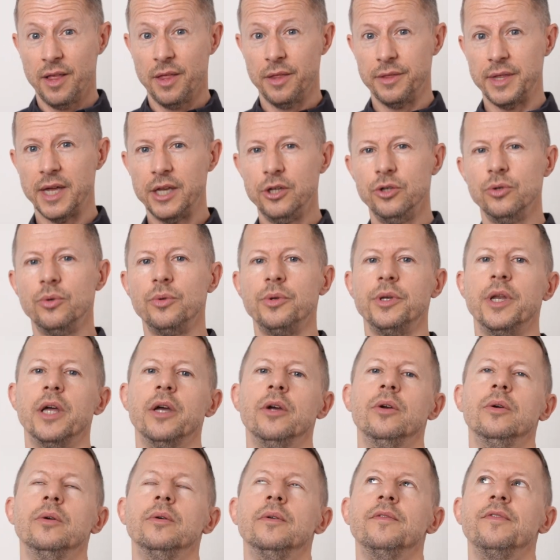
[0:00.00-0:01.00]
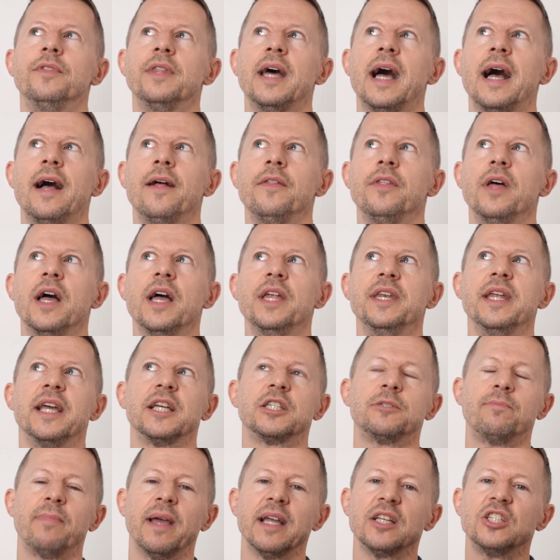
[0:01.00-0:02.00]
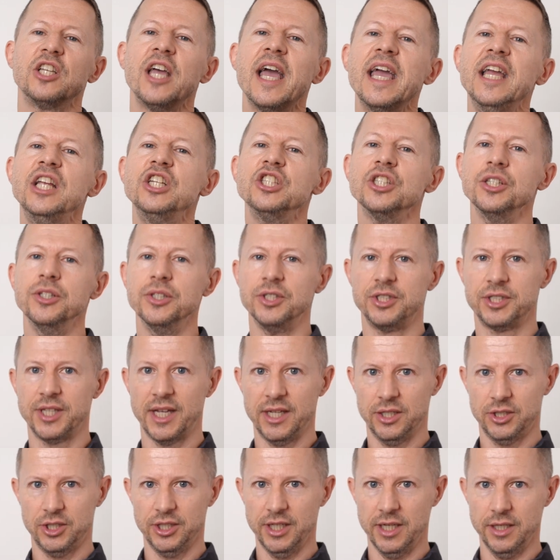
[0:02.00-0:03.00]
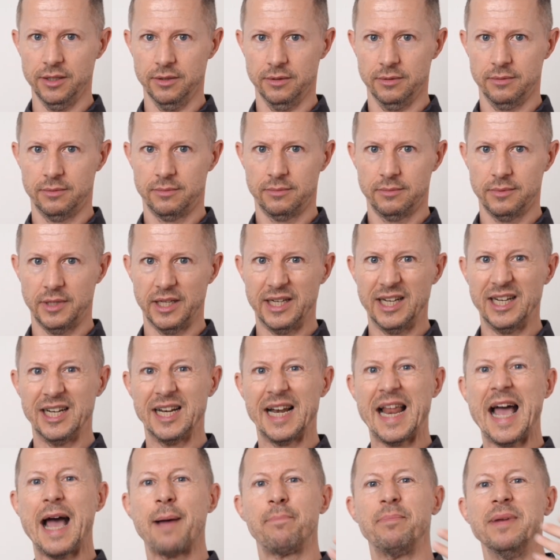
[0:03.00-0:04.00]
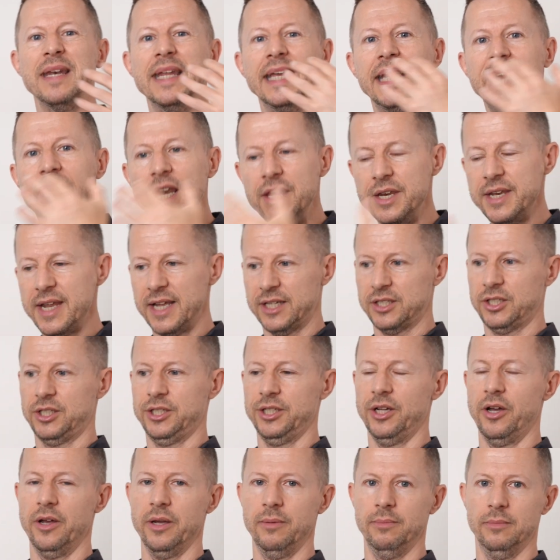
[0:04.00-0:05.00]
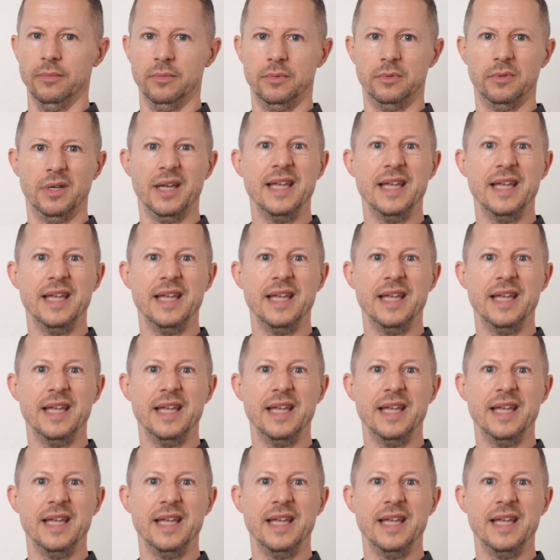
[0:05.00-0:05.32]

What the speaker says: Then you'll know that an expectation sets in, that it'll happen again next time.